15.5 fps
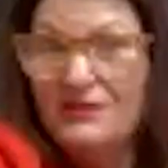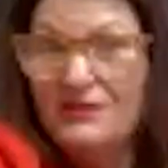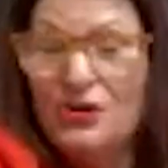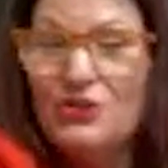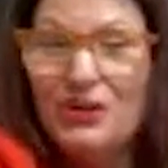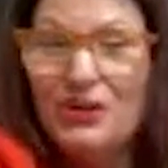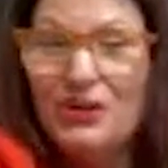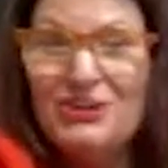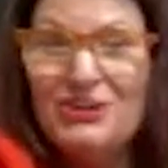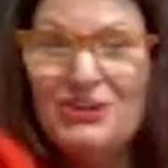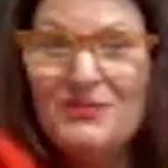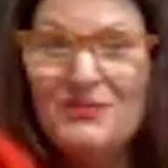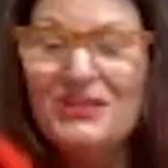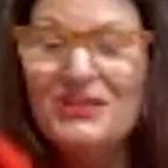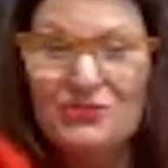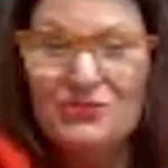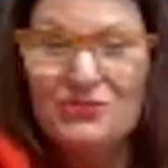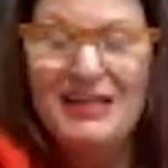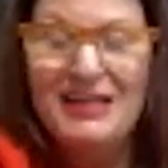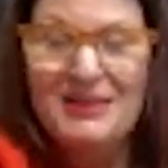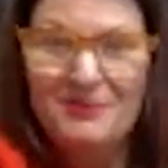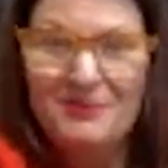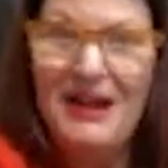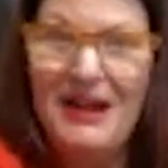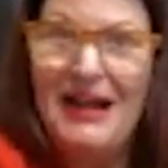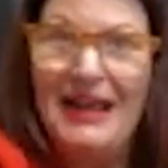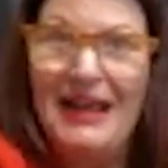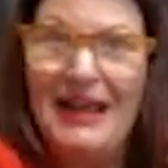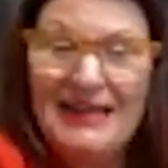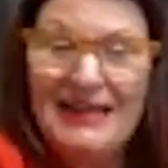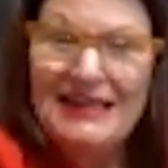turn on you and then try to
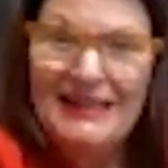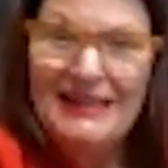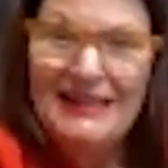buy.